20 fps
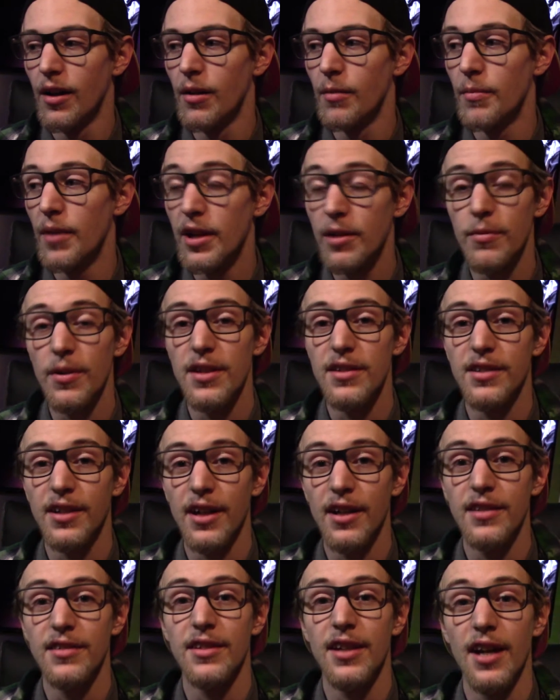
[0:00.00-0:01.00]
But anyways,
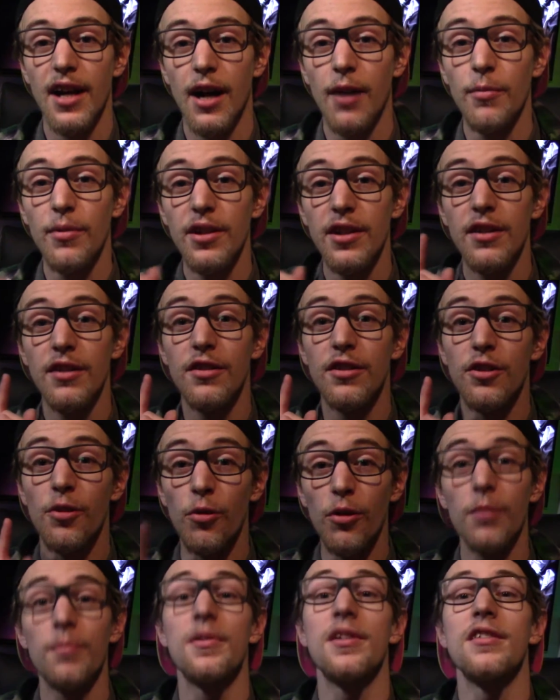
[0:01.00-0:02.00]
guys, yeah, I want to hear
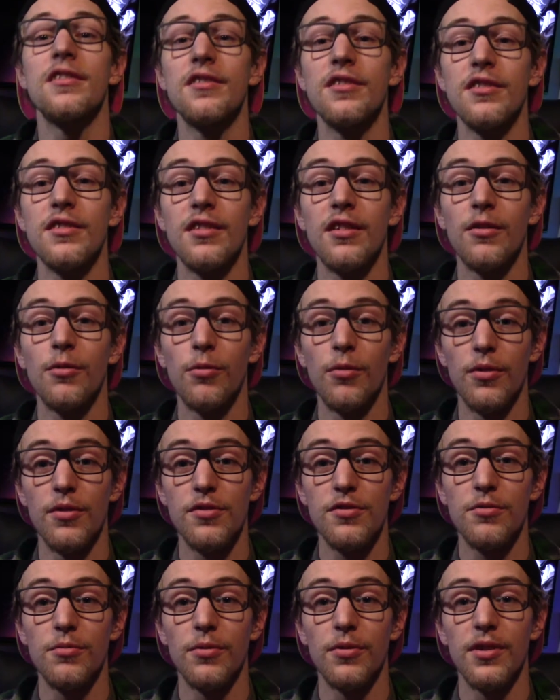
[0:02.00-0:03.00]
your PC horror
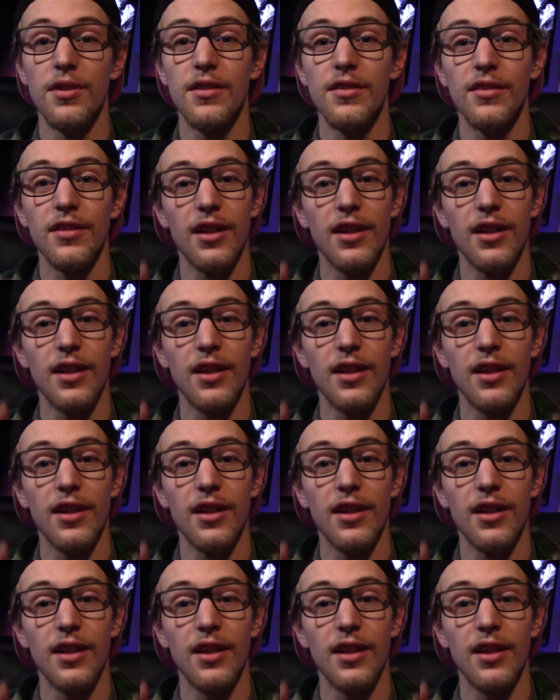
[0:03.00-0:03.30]
stories,